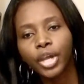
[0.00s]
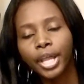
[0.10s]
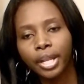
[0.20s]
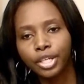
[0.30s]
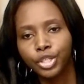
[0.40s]

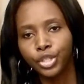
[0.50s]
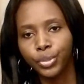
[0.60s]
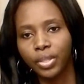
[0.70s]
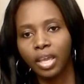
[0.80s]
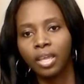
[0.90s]
not to
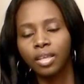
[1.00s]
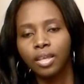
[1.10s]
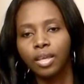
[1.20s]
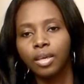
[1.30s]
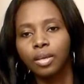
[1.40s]
do that.
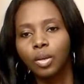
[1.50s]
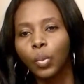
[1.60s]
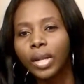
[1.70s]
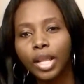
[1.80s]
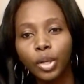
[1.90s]

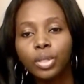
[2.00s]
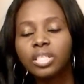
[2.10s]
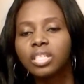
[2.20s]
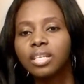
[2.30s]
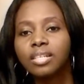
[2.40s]
When I know
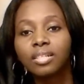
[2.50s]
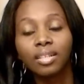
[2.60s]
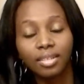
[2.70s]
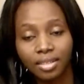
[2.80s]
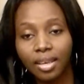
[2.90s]

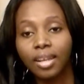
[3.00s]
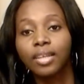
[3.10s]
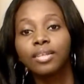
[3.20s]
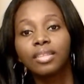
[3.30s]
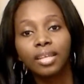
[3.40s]
it's not a
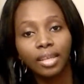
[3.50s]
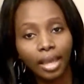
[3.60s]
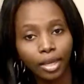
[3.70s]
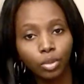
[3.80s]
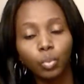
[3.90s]
good thing,
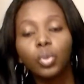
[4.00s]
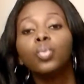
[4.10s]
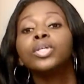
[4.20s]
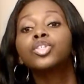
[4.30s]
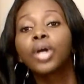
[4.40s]

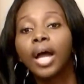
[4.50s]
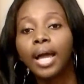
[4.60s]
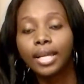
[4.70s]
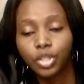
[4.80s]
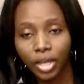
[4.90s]

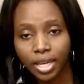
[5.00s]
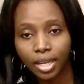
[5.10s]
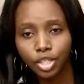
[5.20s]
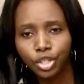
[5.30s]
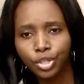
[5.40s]
I try
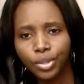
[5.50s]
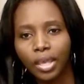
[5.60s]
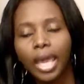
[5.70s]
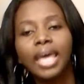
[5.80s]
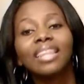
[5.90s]
not to do
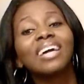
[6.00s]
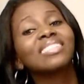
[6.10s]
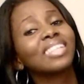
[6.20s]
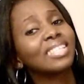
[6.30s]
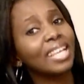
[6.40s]
that. Like
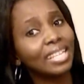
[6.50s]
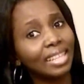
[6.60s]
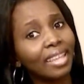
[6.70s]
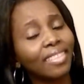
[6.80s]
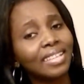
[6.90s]

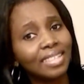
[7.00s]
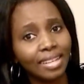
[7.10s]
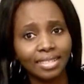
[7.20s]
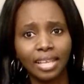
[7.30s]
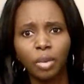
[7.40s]
that's an
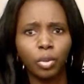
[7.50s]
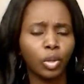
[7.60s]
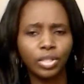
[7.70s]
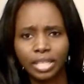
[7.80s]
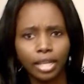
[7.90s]
example,
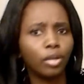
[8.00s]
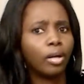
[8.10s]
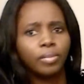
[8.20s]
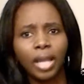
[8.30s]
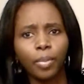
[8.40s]
because I know
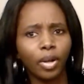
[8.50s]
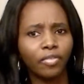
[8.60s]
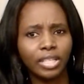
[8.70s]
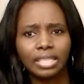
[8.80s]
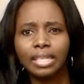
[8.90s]
I'm not
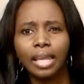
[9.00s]
perfect in